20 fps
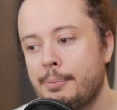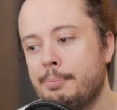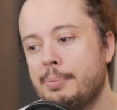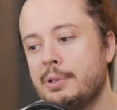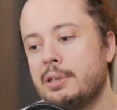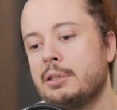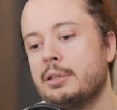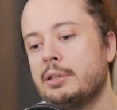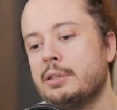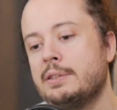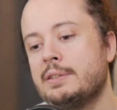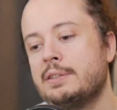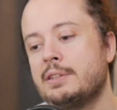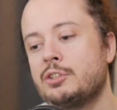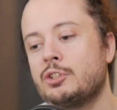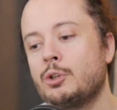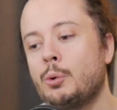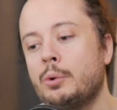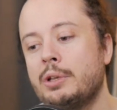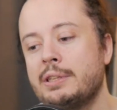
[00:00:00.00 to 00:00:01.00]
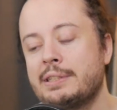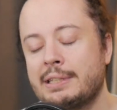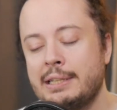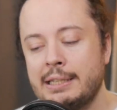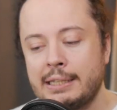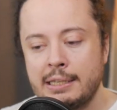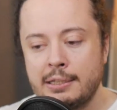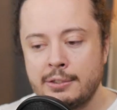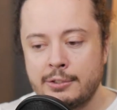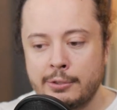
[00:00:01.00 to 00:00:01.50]
because someone is
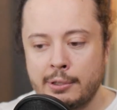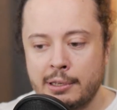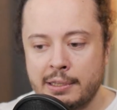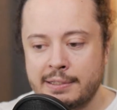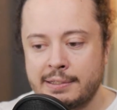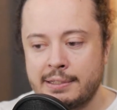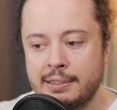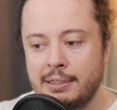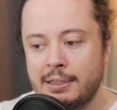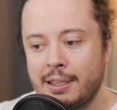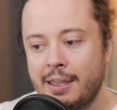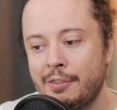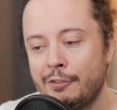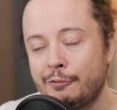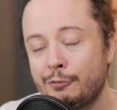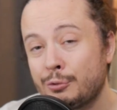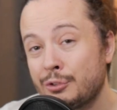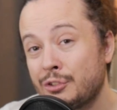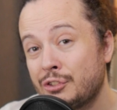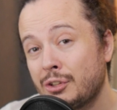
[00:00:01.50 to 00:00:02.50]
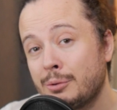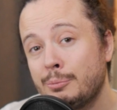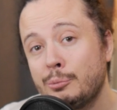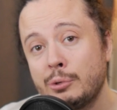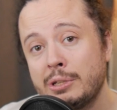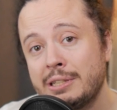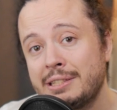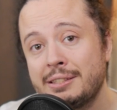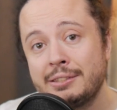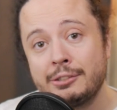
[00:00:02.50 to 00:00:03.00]
clicking into the listing and for some
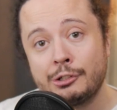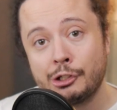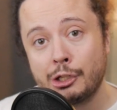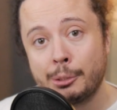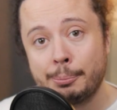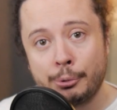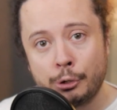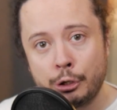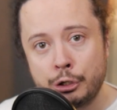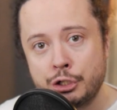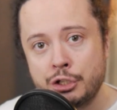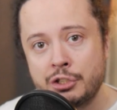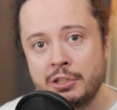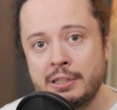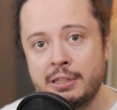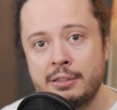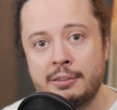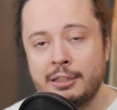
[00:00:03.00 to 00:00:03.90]
reason they're not purchasing.